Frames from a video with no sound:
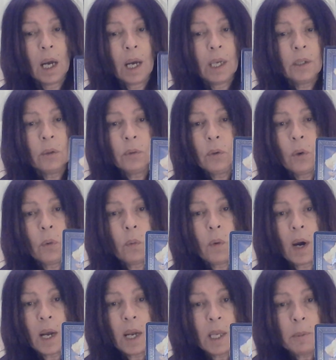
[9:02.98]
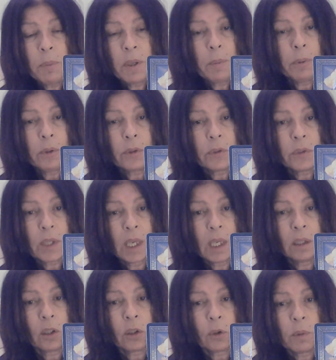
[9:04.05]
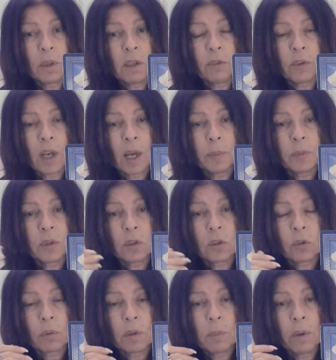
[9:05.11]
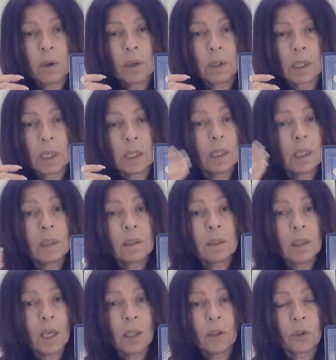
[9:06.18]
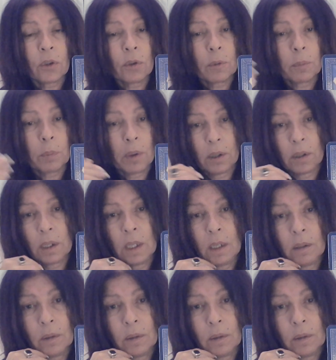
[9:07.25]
I don't know why people are saying the Three of Cups is three-party. It's not a third party.